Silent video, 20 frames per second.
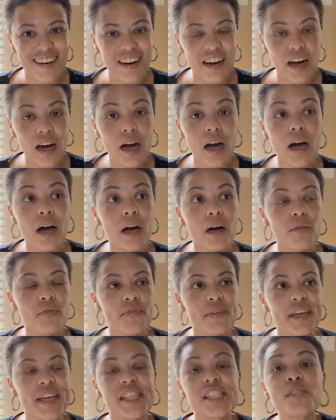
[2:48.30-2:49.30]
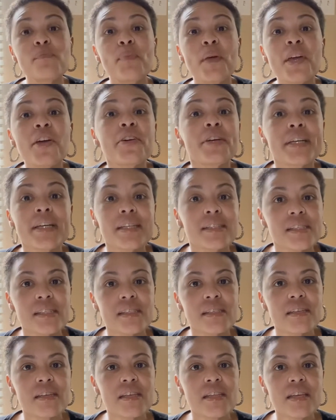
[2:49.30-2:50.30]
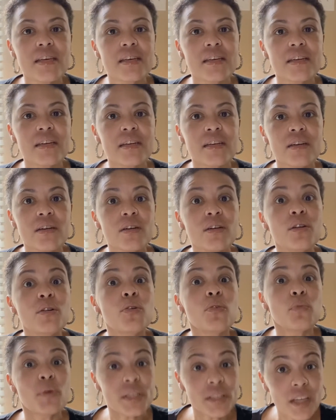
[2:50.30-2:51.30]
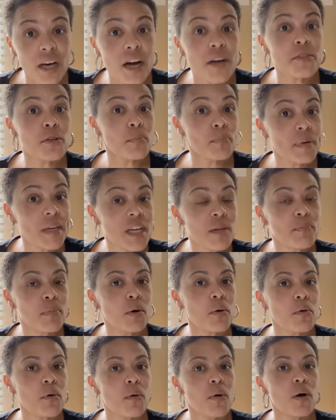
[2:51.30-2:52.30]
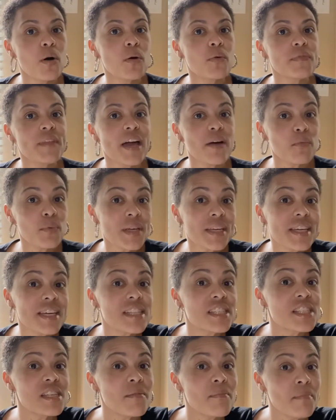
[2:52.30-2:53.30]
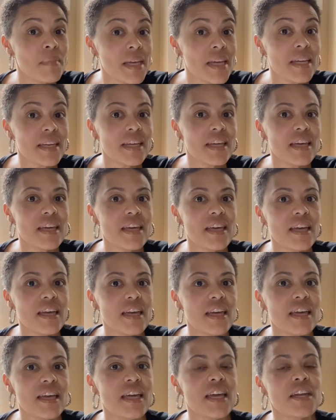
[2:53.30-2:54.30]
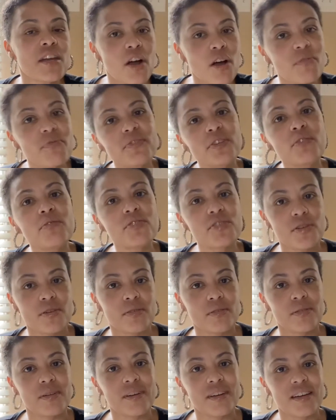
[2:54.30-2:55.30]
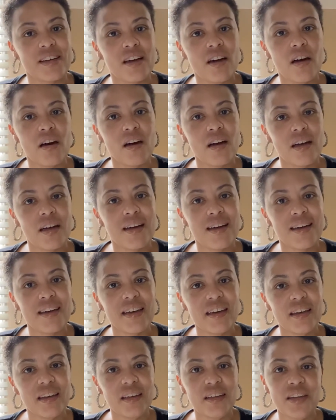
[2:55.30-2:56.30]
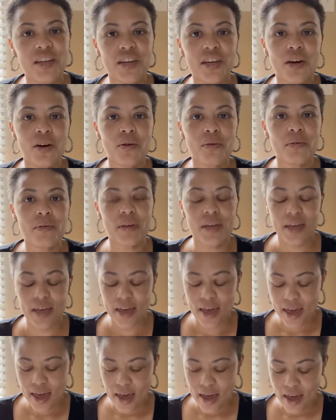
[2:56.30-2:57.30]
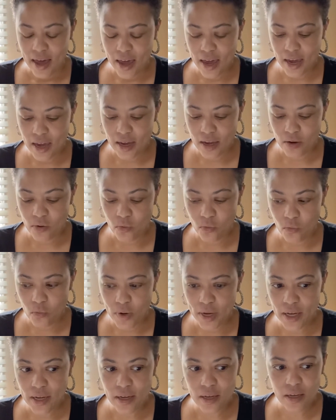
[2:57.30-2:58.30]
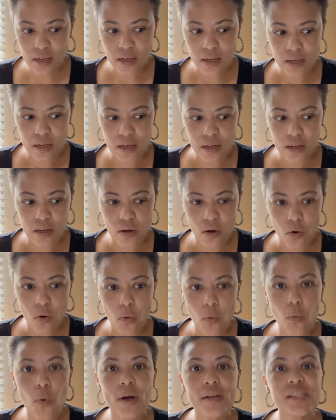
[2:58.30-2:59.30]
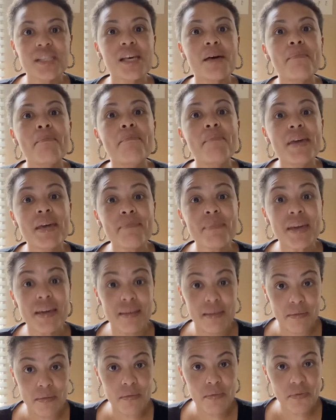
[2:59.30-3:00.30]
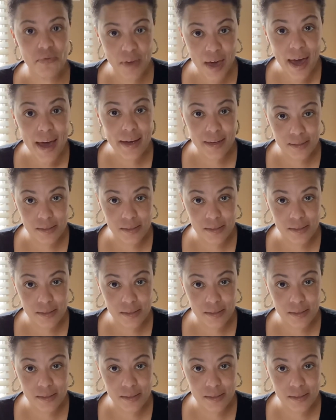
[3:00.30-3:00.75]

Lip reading: of experience with other people that we get to meet in our future. You know, and we want to mimic that